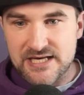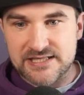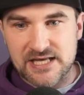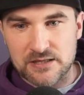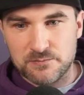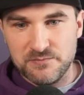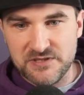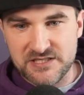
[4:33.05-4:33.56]

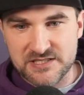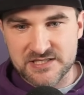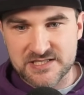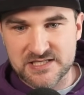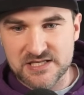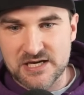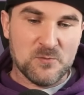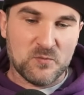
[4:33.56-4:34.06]
That
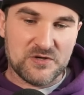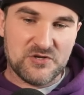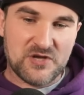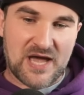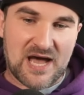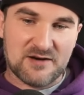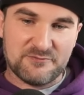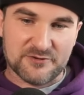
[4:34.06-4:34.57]
means when you
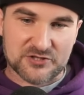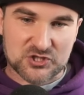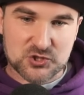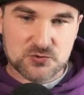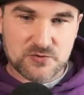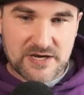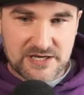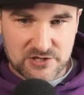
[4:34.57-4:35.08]
have a
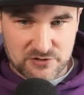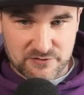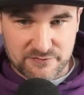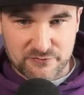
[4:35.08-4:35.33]
trader,